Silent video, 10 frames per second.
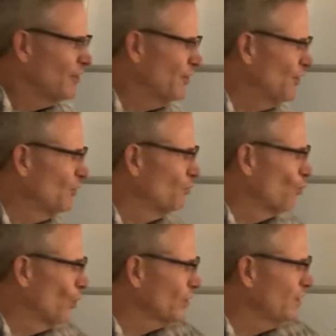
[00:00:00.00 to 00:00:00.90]
they're
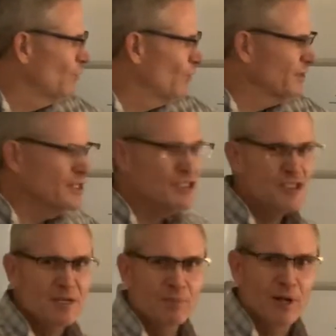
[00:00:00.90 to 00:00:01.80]
working with
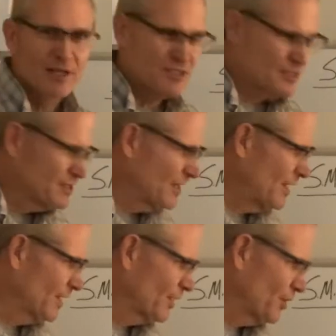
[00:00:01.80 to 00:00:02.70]
DC plus
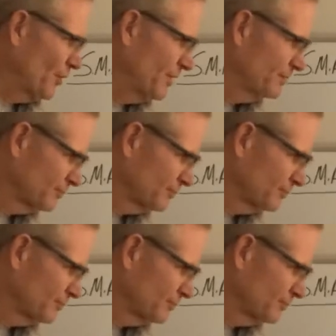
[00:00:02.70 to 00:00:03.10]
current